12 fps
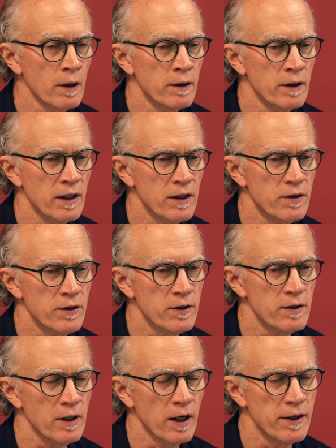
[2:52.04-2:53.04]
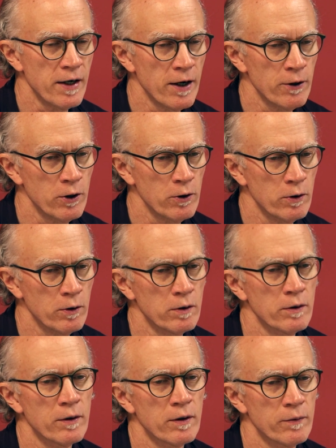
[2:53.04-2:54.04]
It's a narrow
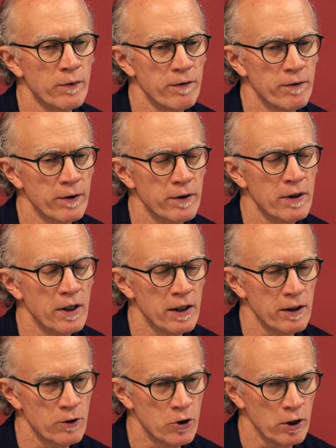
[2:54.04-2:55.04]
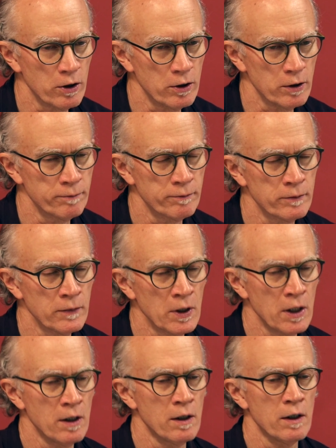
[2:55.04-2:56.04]
river in a jungle.
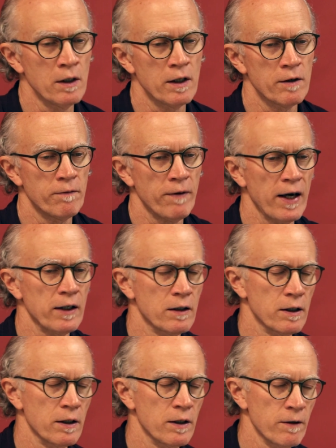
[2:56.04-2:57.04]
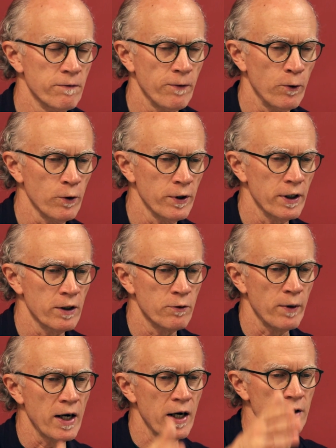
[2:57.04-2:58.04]
In fact, the foliage
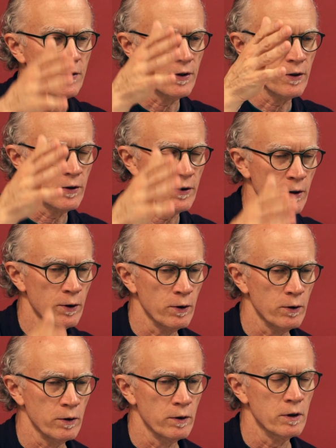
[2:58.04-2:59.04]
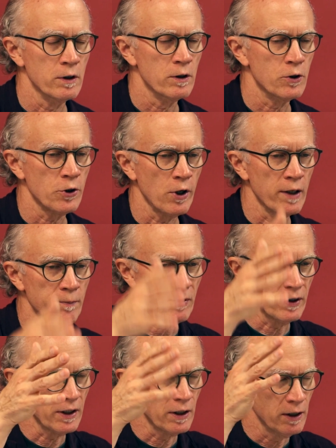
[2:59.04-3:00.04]
rises so
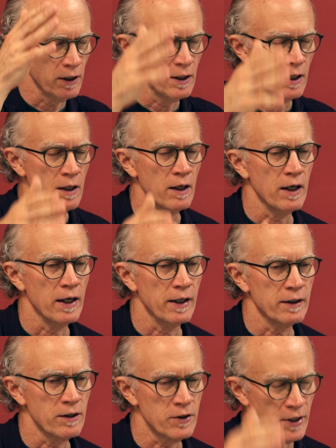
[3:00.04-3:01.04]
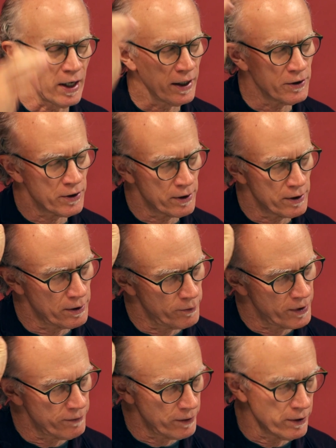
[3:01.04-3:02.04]
sharply at the sides of
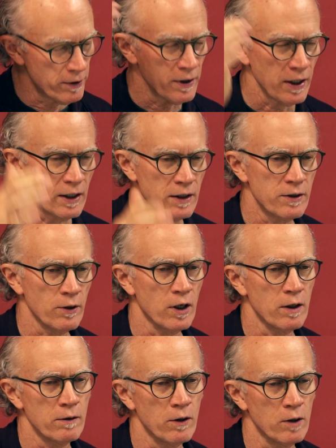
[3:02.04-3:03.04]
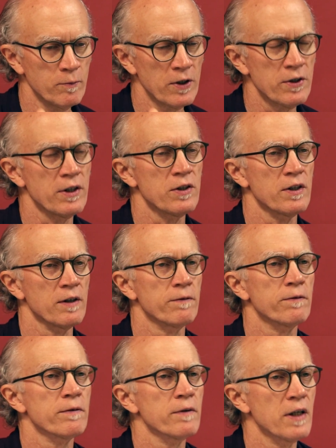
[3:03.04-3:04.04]
river that it's almost as if
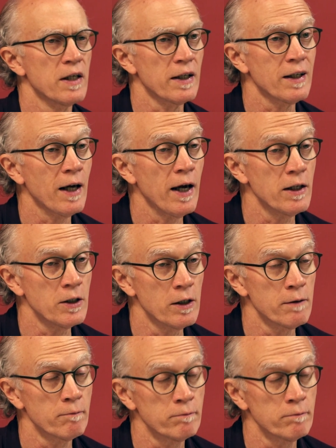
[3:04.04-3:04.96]
in a canyon.